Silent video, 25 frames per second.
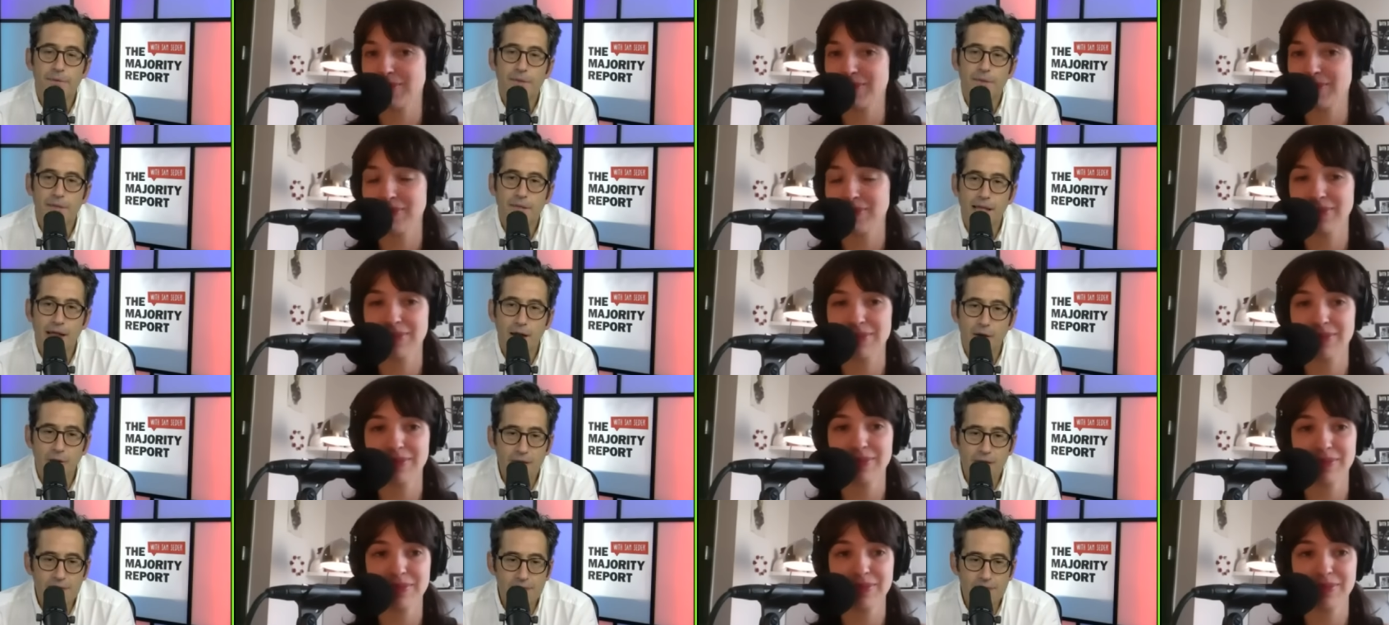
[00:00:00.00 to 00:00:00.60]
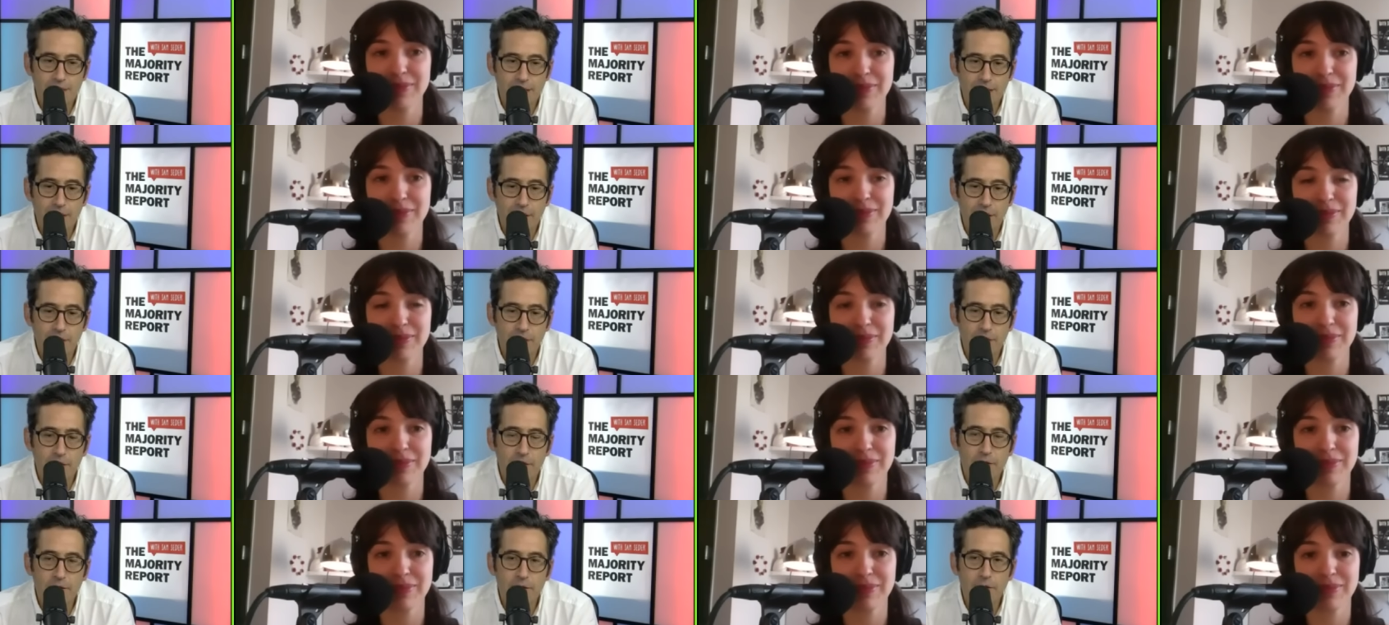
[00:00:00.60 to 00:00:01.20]
Speaker 1: Now he's
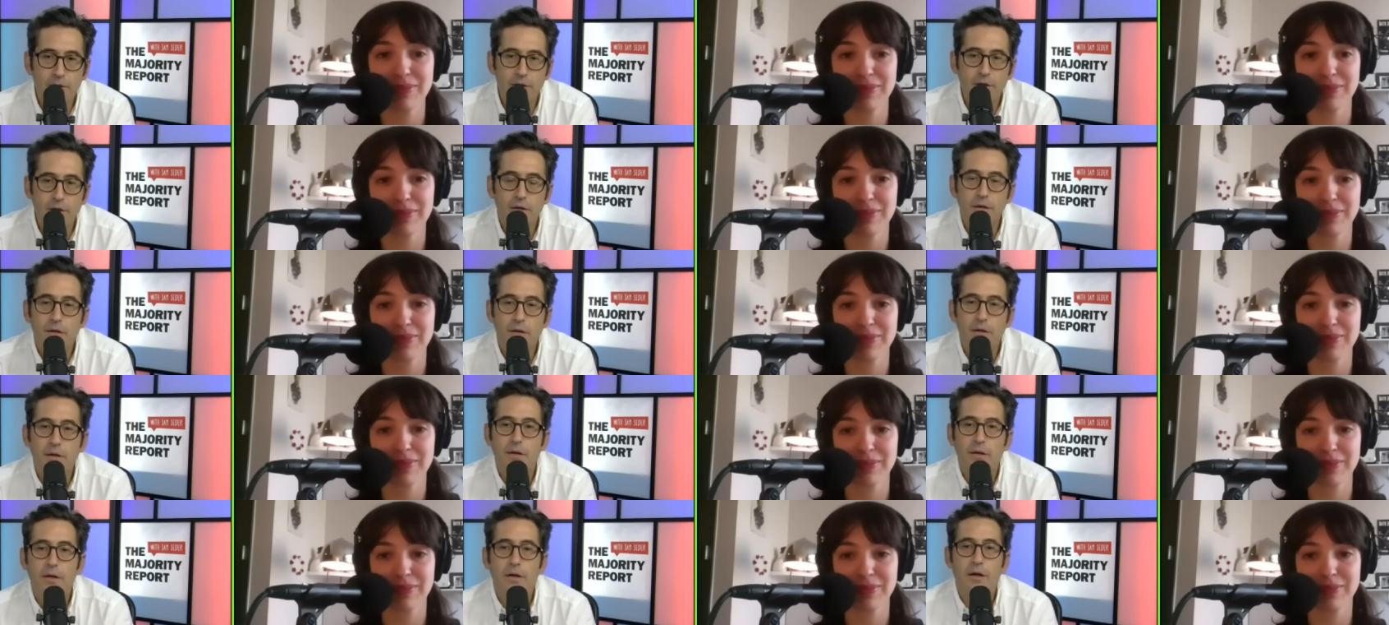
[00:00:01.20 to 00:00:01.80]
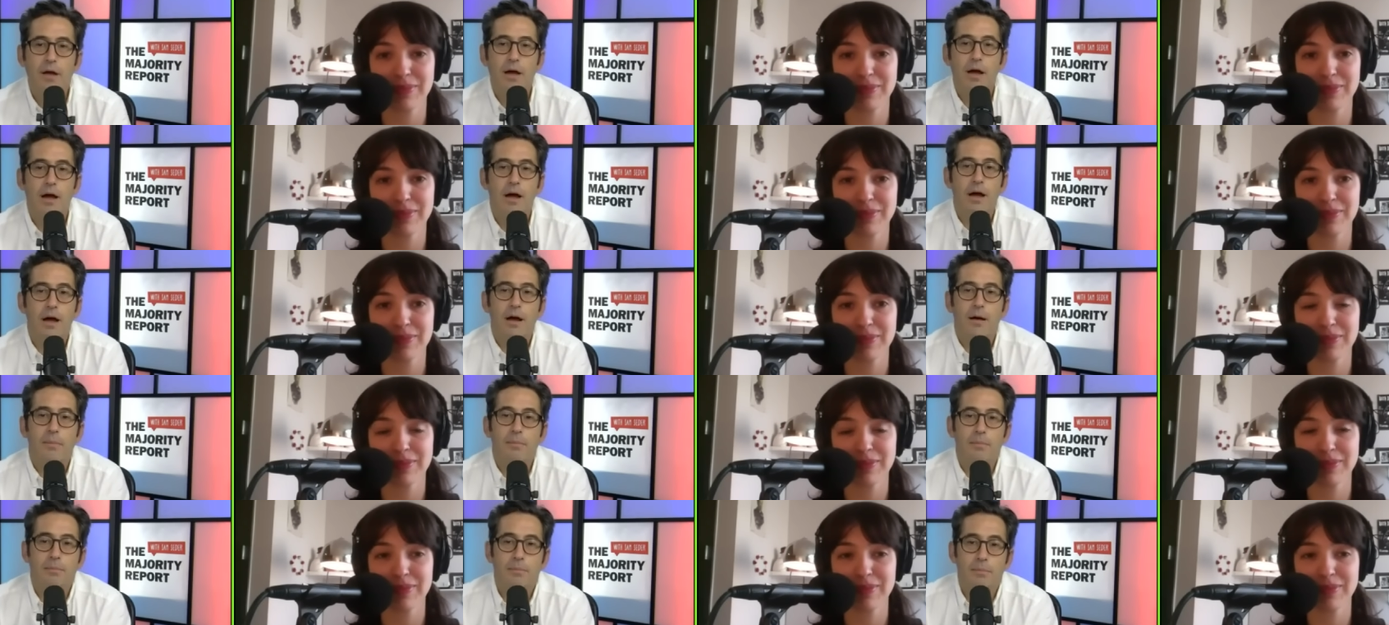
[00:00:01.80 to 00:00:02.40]
ill.
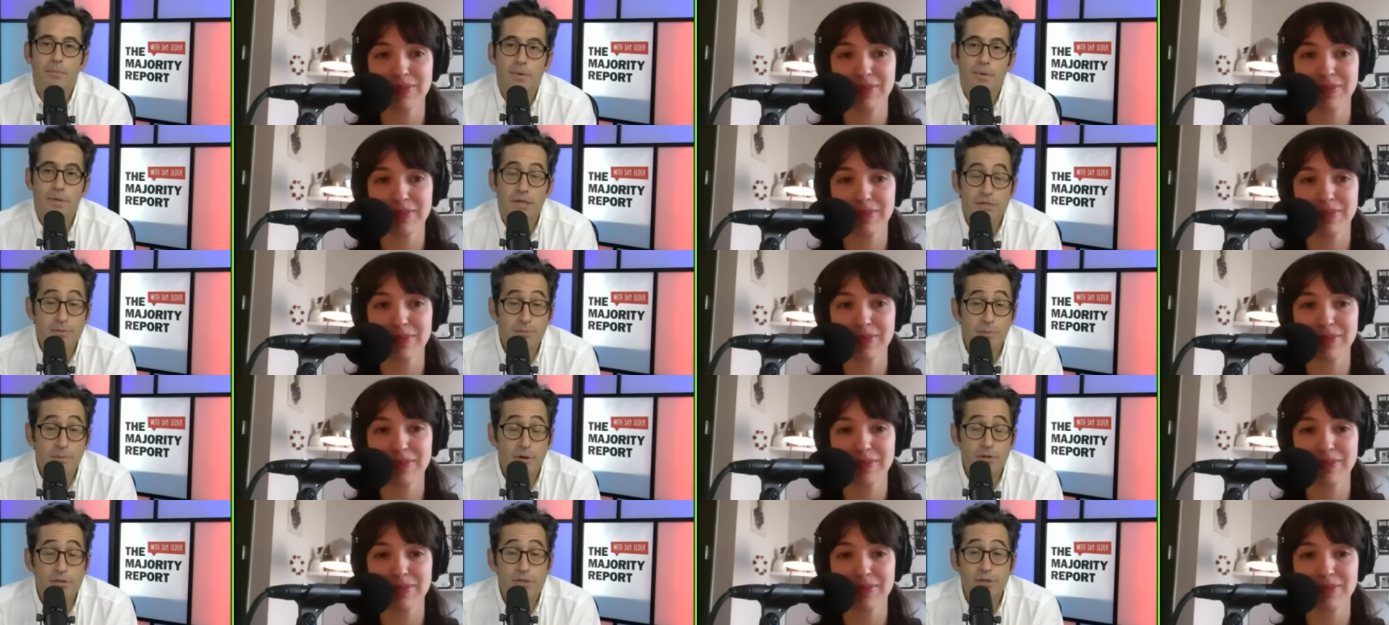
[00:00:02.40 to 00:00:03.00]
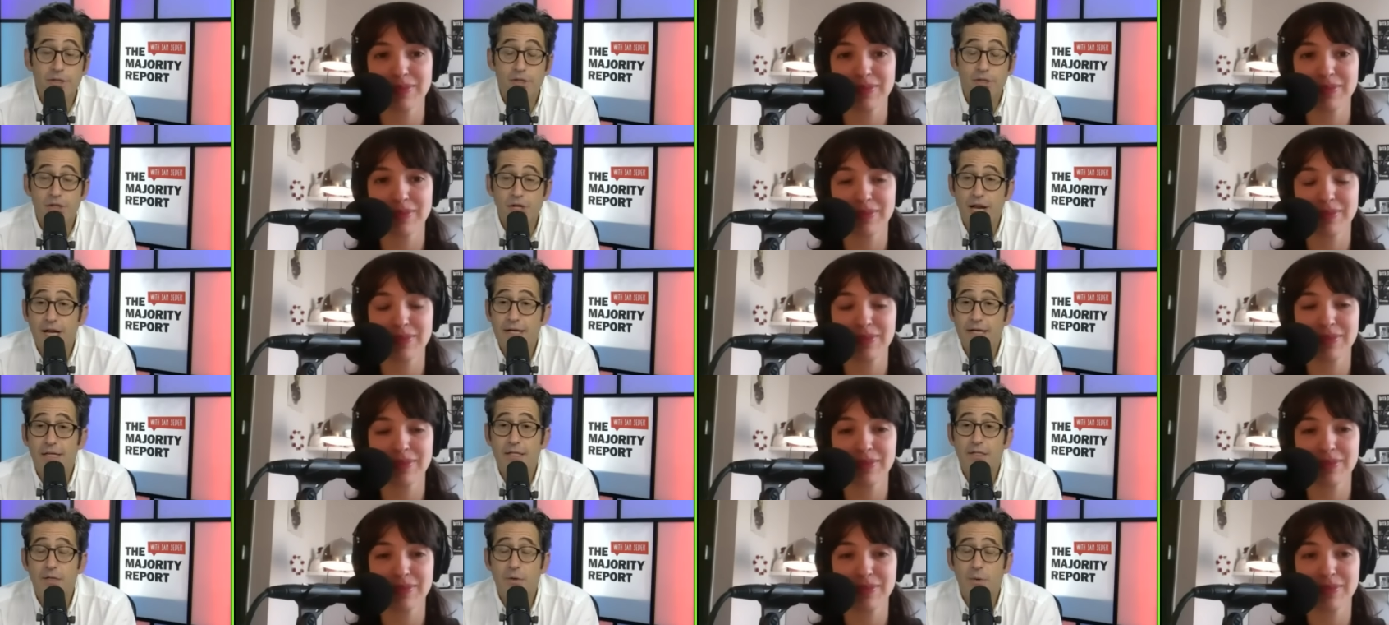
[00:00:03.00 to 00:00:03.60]
Um, he supposedly
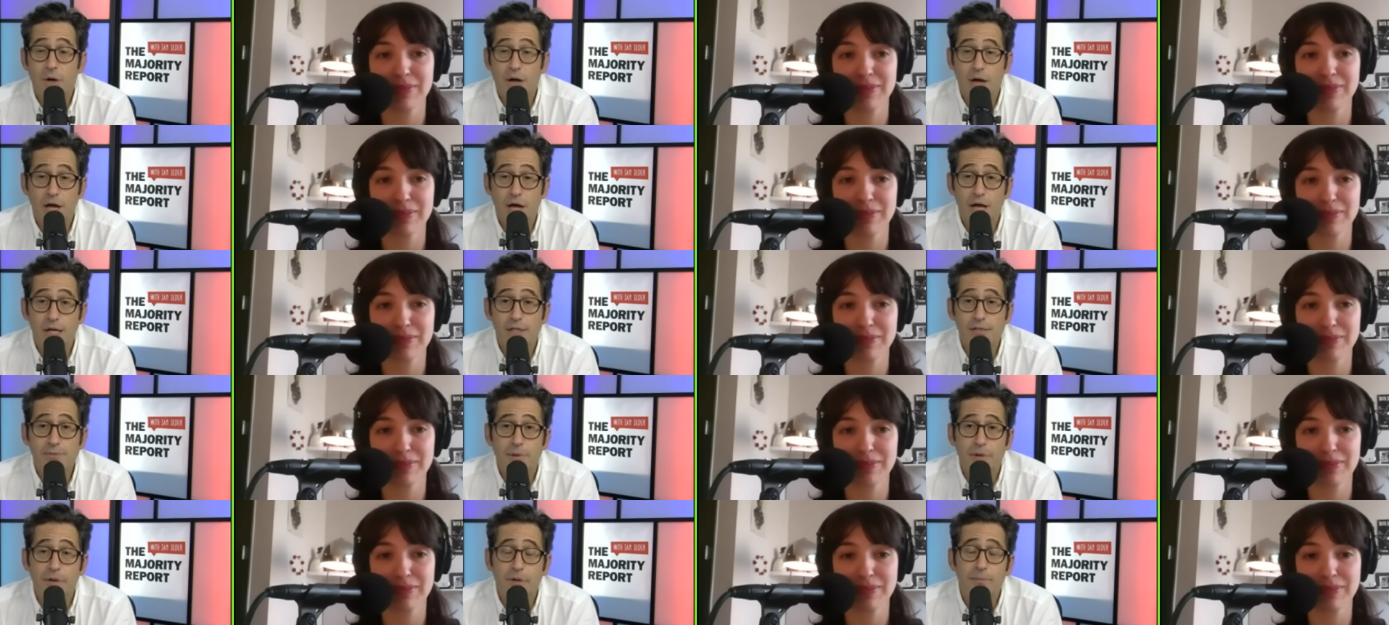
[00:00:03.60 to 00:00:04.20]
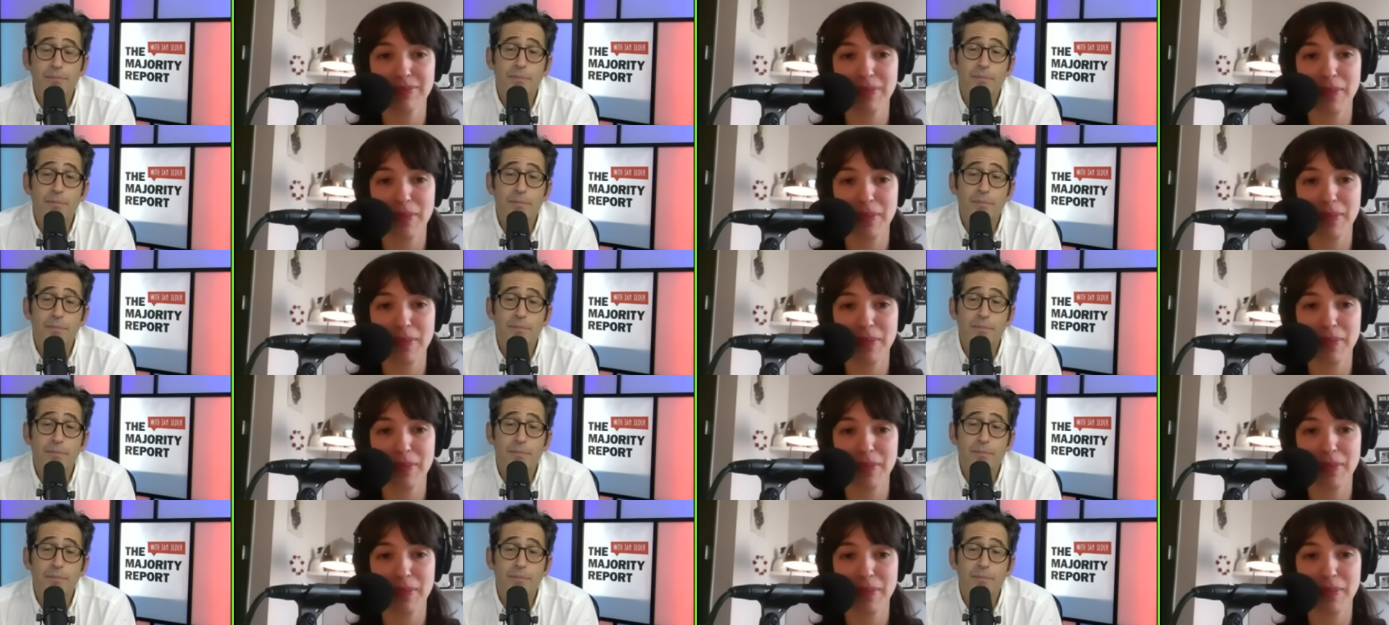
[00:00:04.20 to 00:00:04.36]
checked into a hospital.